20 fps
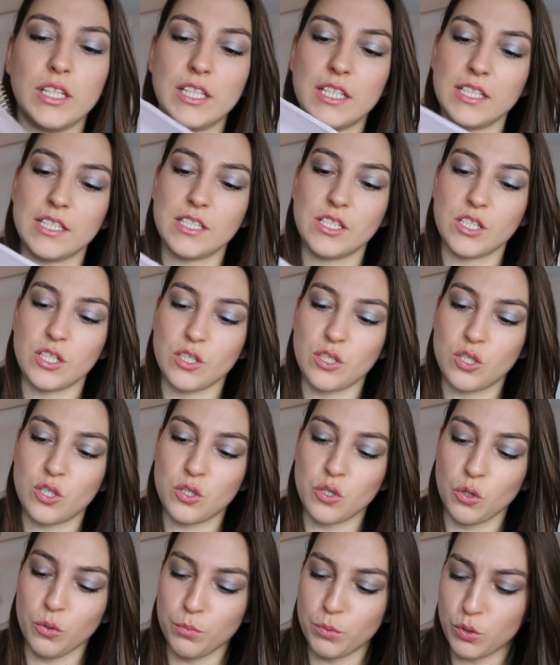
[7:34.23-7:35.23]
It is
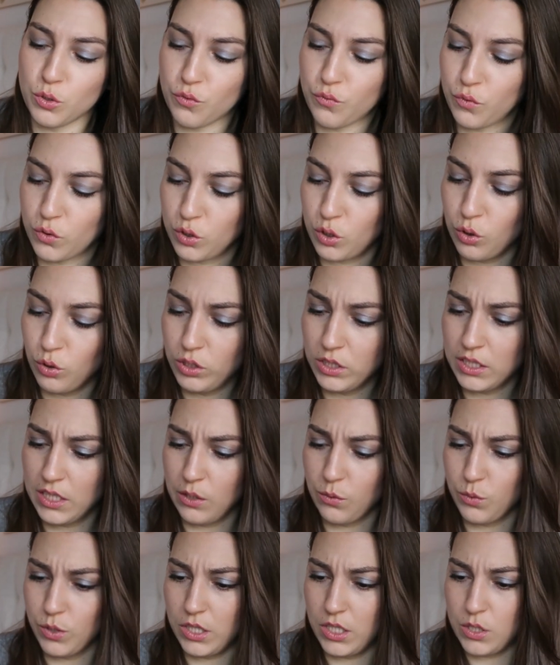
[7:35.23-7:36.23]
just so beautiful. The only
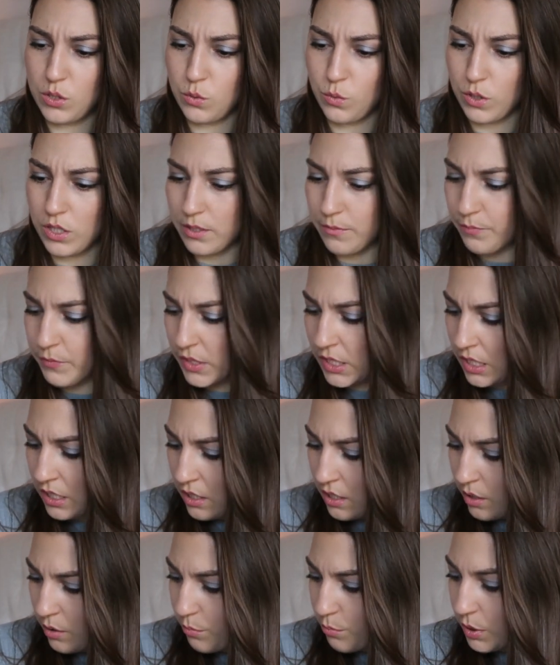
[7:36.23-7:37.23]
thing with this one,
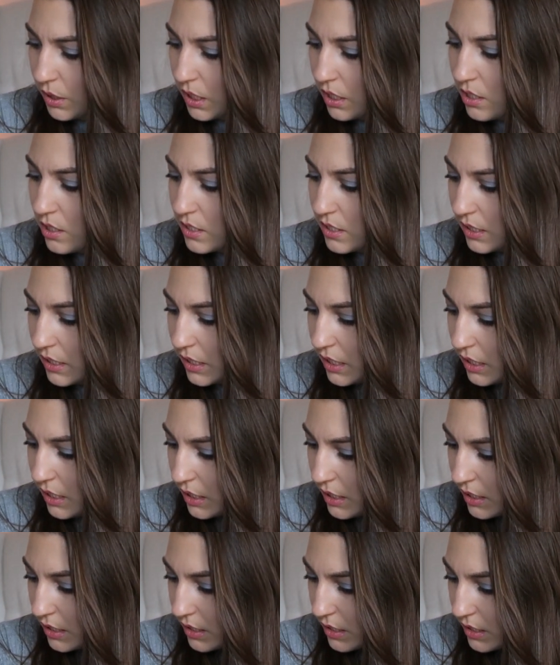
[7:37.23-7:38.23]
because it
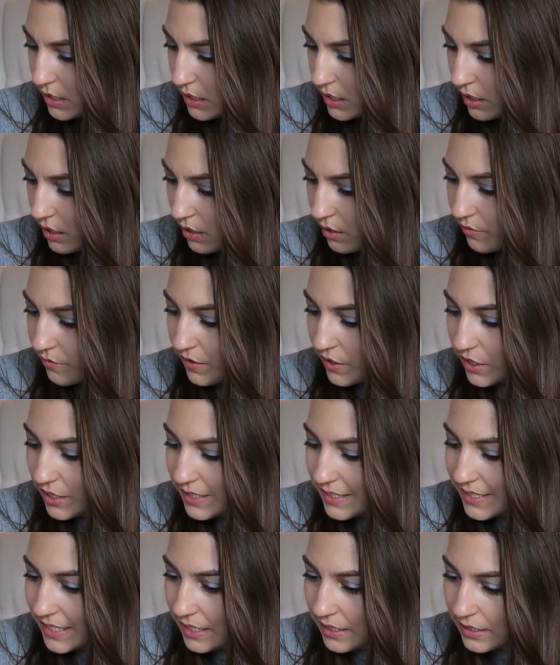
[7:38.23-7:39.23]
is
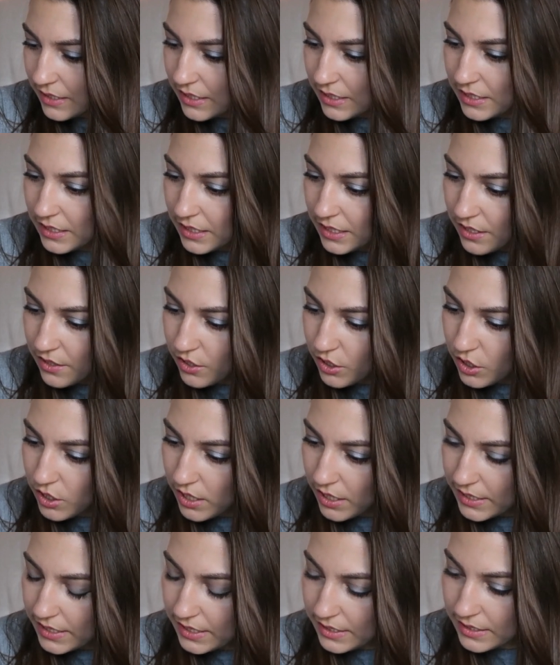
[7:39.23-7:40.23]
very delicate
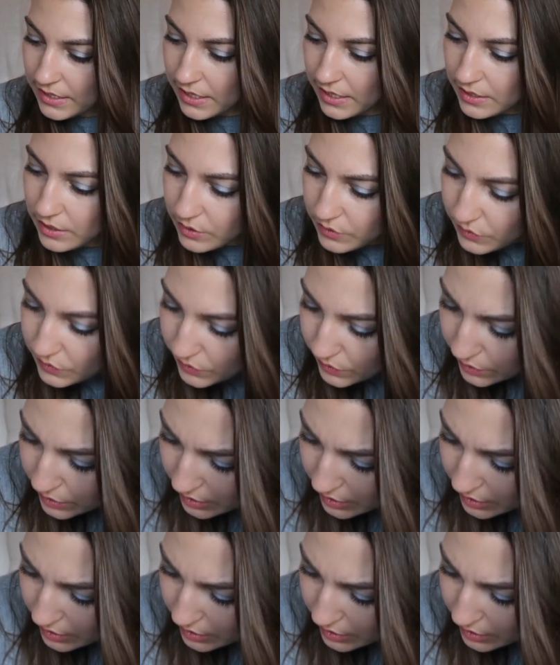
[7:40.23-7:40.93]
leather, I can kind of